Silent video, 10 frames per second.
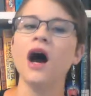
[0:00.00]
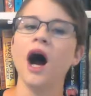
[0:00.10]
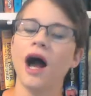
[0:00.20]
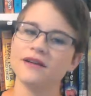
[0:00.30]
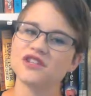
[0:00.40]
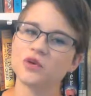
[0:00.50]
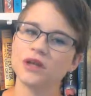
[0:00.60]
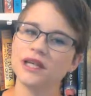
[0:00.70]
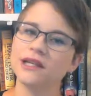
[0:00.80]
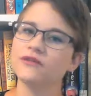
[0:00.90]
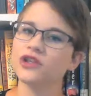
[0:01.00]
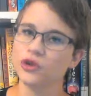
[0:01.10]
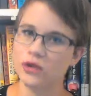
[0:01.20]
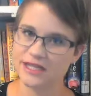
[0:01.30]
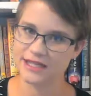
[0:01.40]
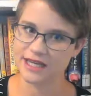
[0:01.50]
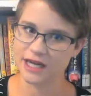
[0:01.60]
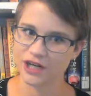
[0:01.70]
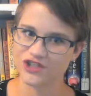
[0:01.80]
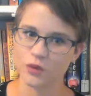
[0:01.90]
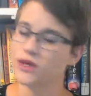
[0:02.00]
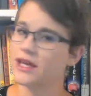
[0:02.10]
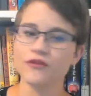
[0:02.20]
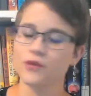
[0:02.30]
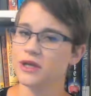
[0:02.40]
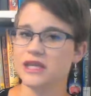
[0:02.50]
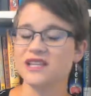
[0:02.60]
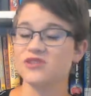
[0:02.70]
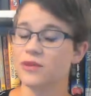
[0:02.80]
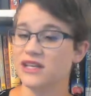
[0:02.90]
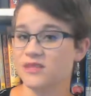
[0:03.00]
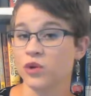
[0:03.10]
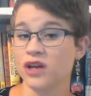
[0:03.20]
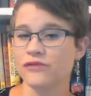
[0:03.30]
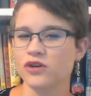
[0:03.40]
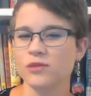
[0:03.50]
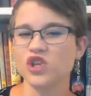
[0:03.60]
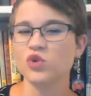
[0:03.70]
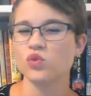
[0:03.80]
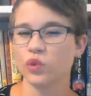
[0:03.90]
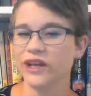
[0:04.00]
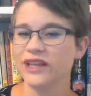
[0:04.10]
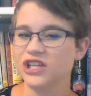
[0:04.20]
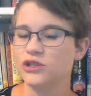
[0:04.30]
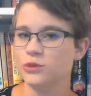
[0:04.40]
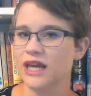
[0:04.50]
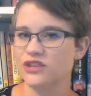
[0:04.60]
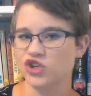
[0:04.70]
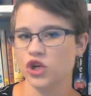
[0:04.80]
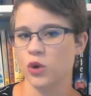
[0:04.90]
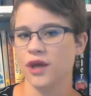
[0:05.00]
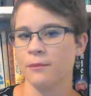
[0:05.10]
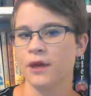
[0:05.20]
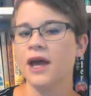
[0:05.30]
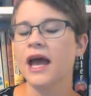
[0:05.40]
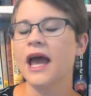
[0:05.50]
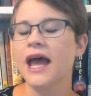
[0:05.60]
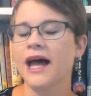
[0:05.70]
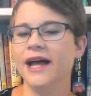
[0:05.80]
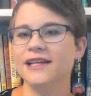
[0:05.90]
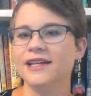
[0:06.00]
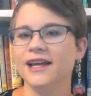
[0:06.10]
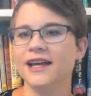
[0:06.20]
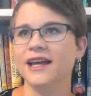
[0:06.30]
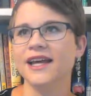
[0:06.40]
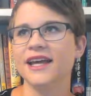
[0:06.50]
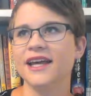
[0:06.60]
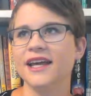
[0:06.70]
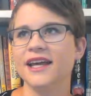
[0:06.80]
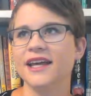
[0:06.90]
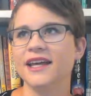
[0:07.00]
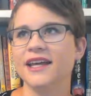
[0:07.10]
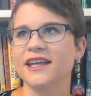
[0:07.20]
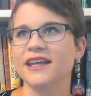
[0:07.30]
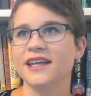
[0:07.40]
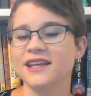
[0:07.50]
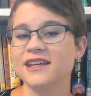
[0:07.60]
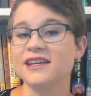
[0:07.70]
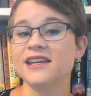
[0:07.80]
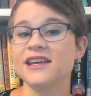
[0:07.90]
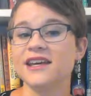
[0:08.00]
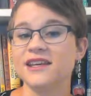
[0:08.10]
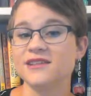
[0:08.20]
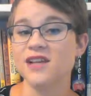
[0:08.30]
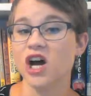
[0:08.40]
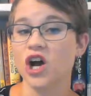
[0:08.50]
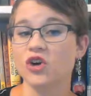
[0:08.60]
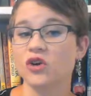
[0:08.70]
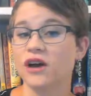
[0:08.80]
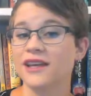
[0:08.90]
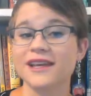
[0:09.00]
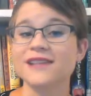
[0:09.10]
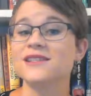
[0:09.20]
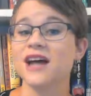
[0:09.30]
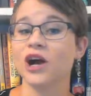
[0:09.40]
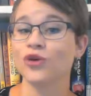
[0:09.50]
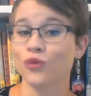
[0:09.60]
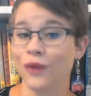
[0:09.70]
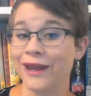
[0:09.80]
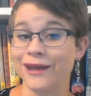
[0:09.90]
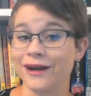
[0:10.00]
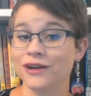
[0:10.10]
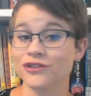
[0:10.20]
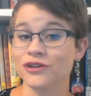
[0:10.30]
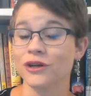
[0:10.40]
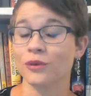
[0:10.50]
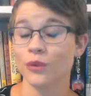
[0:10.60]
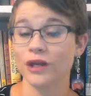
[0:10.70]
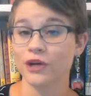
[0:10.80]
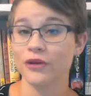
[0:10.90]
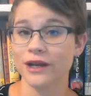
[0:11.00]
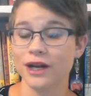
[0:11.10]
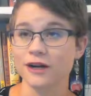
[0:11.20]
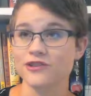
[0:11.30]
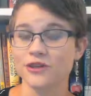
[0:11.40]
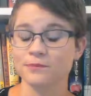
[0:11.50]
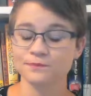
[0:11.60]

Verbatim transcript: I also really loved Lucas's character. We never read things from his point of view, but you really do get to know him. And he is he's a great character, a really great character.